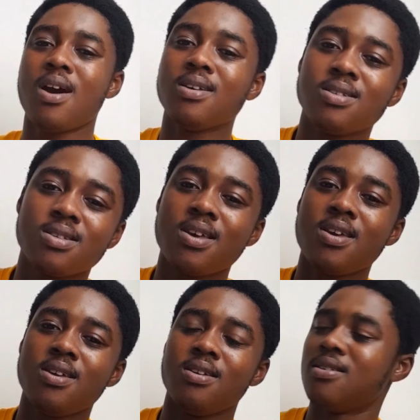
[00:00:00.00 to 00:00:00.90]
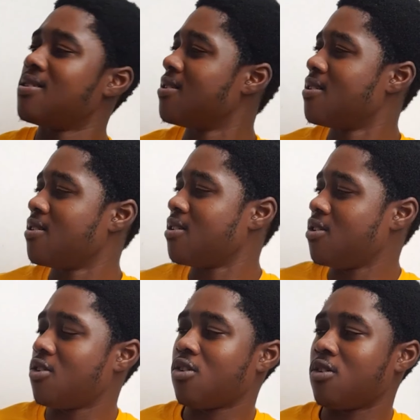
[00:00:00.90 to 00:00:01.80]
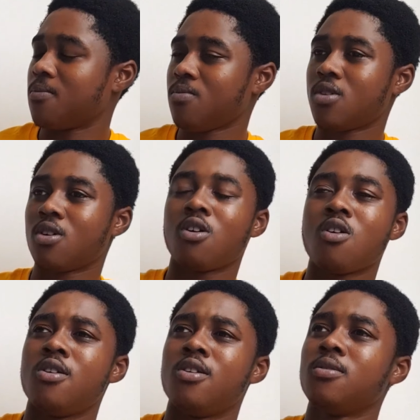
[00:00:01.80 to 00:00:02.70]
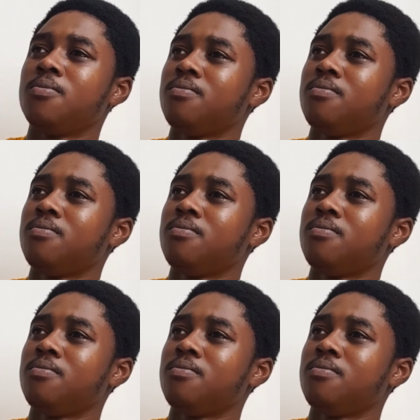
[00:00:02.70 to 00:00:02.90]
and say, you know, God,